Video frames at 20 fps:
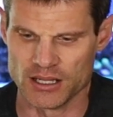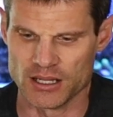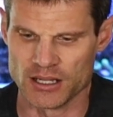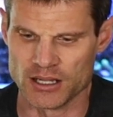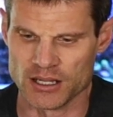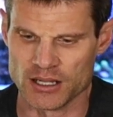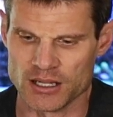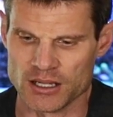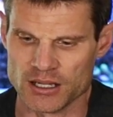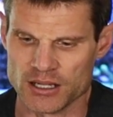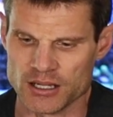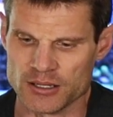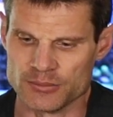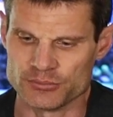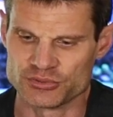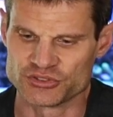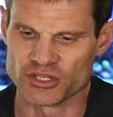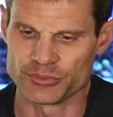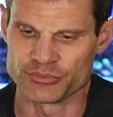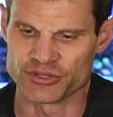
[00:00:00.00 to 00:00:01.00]

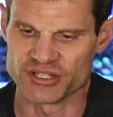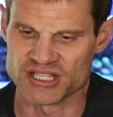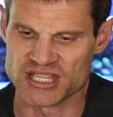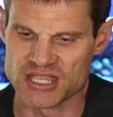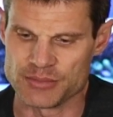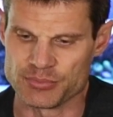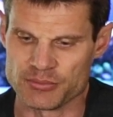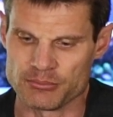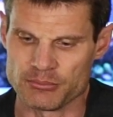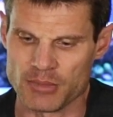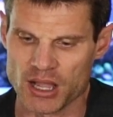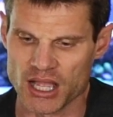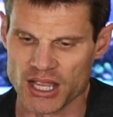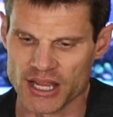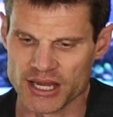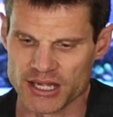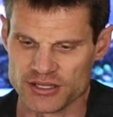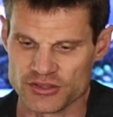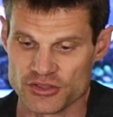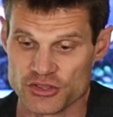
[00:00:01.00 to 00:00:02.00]
Something to keep in
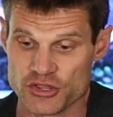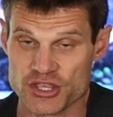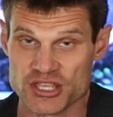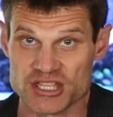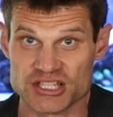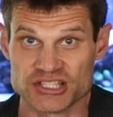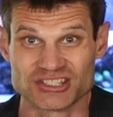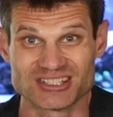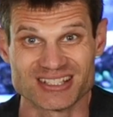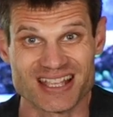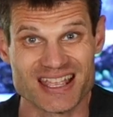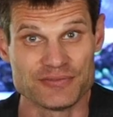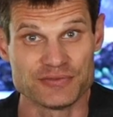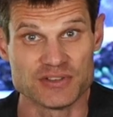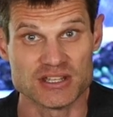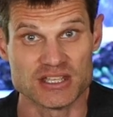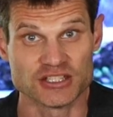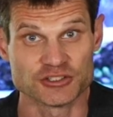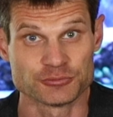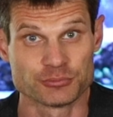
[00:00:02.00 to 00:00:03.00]
mind, the
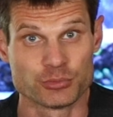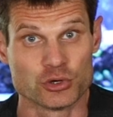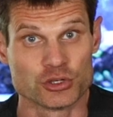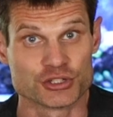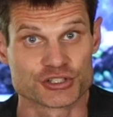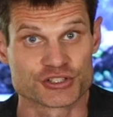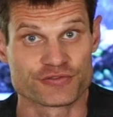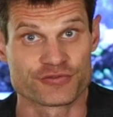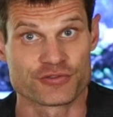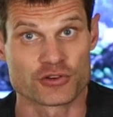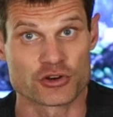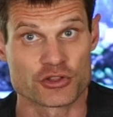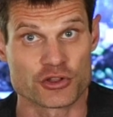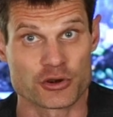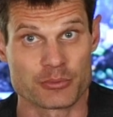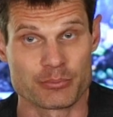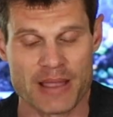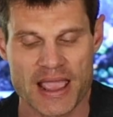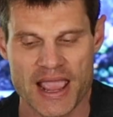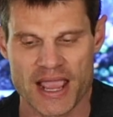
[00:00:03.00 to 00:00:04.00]
safety is pushed
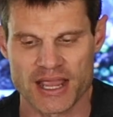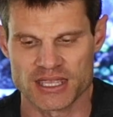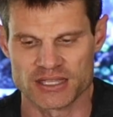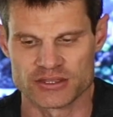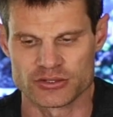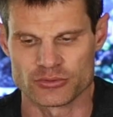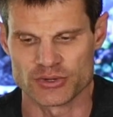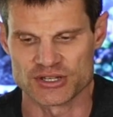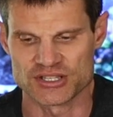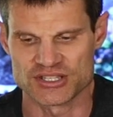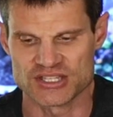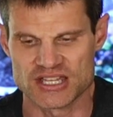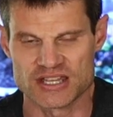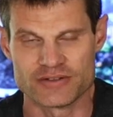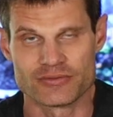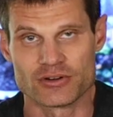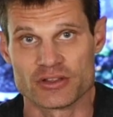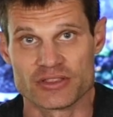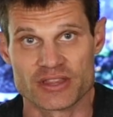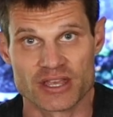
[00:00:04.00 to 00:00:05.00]
further back in the
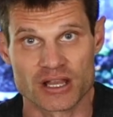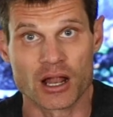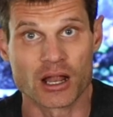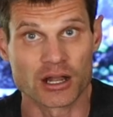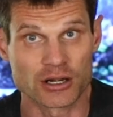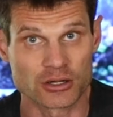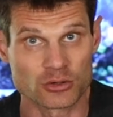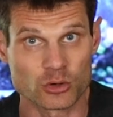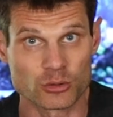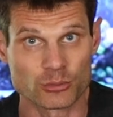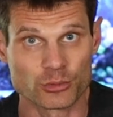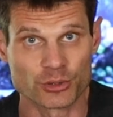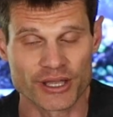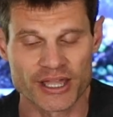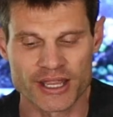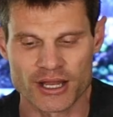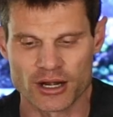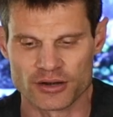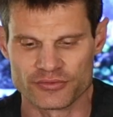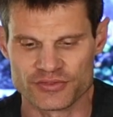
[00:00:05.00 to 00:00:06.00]
receiver than on a normal
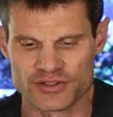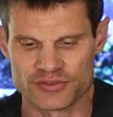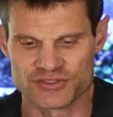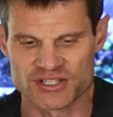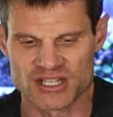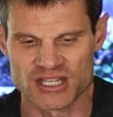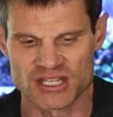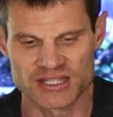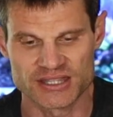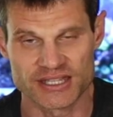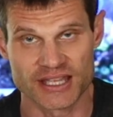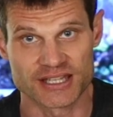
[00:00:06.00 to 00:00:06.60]
AR-15.